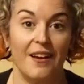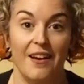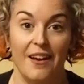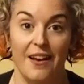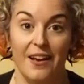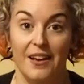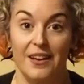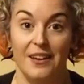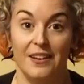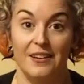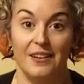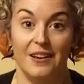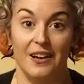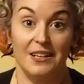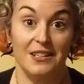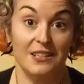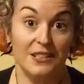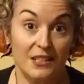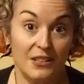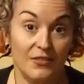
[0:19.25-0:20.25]
and
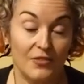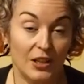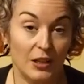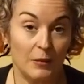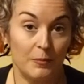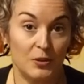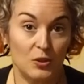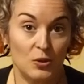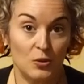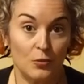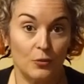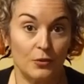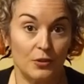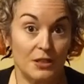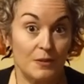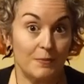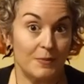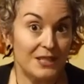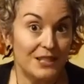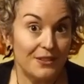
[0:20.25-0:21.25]
I did develop a tool
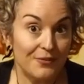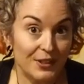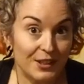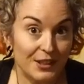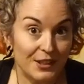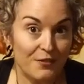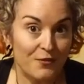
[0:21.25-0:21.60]
specifically